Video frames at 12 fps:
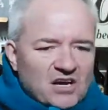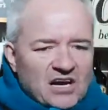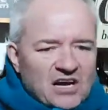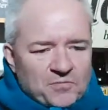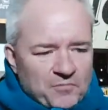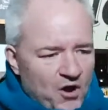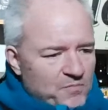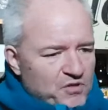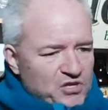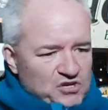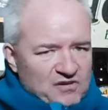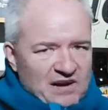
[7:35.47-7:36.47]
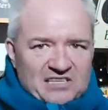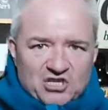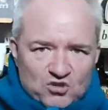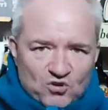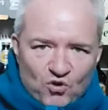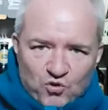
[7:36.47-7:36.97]
At the moment, the grass
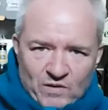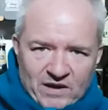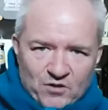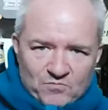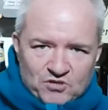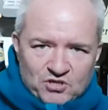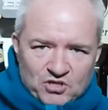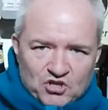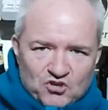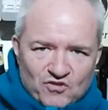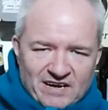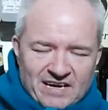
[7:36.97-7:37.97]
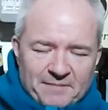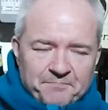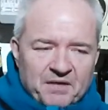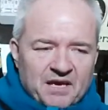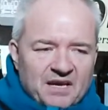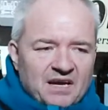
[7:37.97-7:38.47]
is all the way up to the tree,
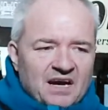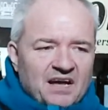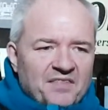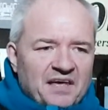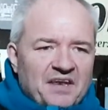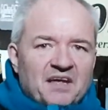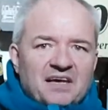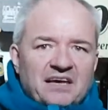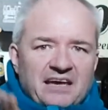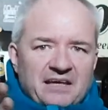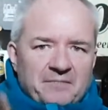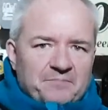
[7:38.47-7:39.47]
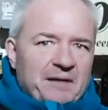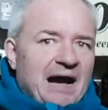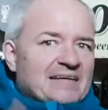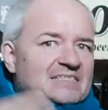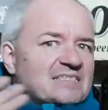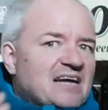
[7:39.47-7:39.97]
and then in
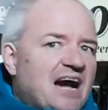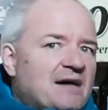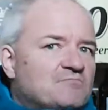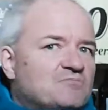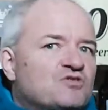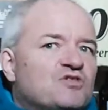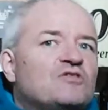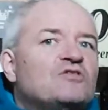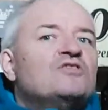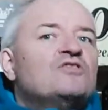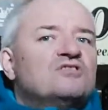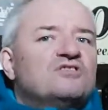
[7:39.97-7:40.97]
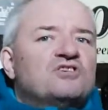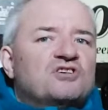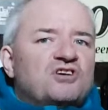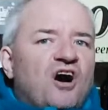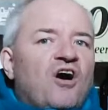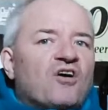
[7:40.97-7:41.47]
past times, the
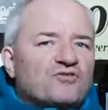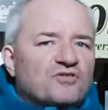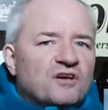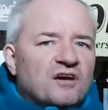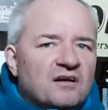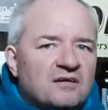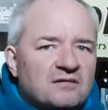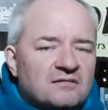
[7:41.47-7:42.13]
gardener,